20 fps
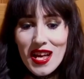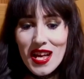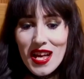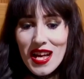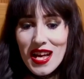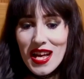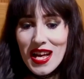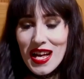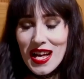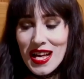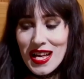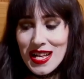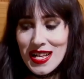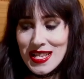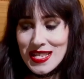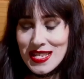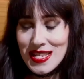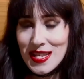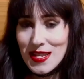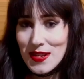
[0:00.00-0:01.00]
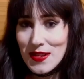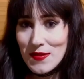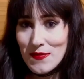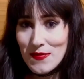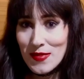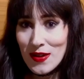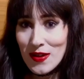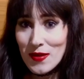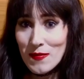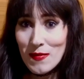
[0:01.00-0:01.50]
And
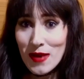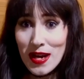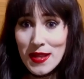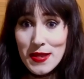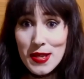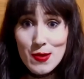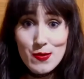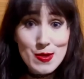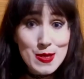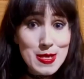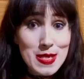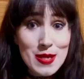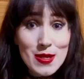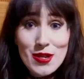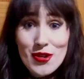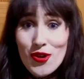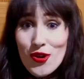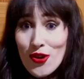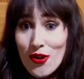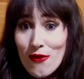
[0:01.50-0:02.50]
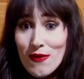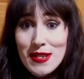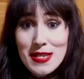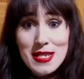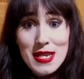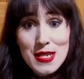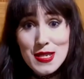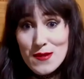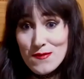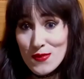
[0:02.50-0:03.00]
bear in mind, this was in the early
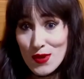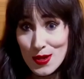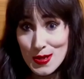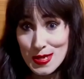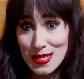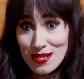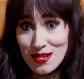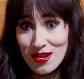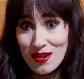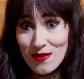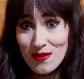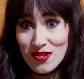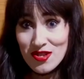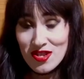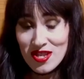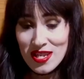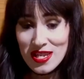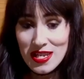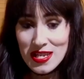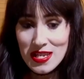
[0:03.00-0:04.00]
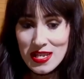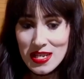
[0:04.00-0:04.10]
days of toxicology.